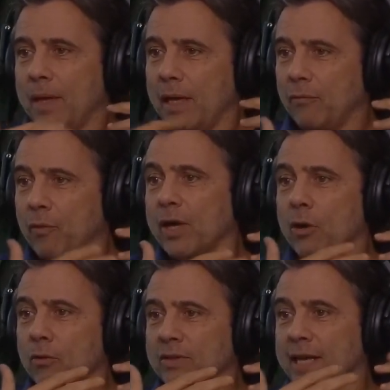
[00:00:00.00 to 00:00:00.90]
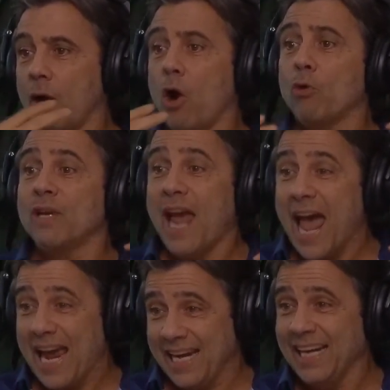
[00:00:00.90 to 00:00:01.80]
If we don't say, oh,
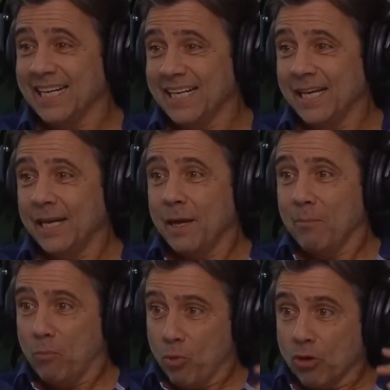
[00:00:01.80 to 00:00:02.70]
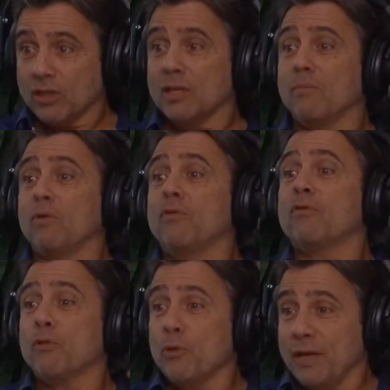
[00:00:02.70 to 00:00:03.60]
yay, more to move
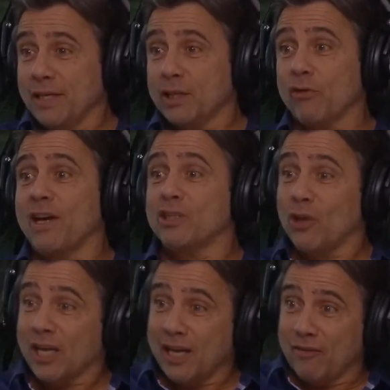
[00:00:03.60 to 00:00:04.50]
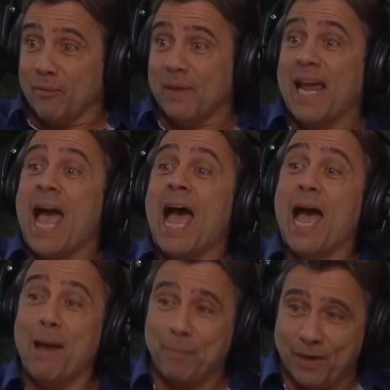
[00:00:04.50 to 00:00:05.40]
through, integrate so I can even be
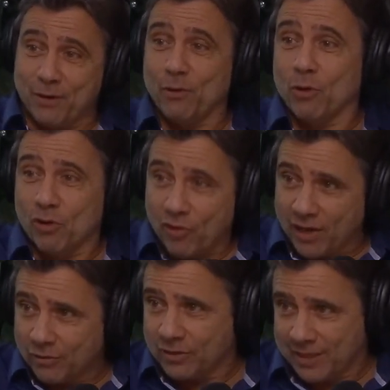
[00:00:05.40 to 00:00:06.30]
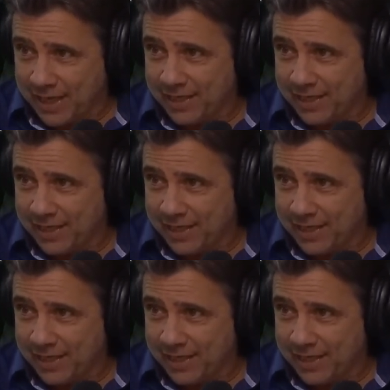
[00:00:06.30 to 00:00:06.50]
happier or greater state,